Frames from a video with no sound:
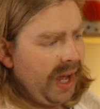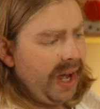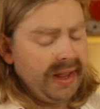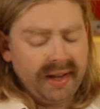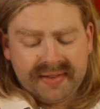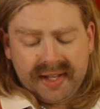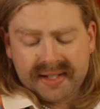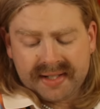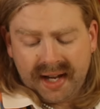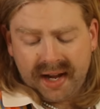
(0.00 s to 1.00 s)
I love
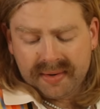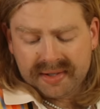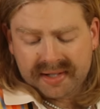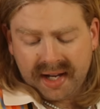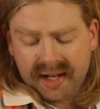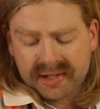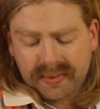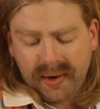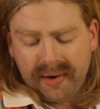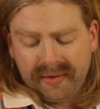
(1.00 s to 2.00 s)
this. I was uh,
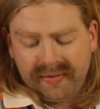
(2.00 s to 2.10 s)
twelve.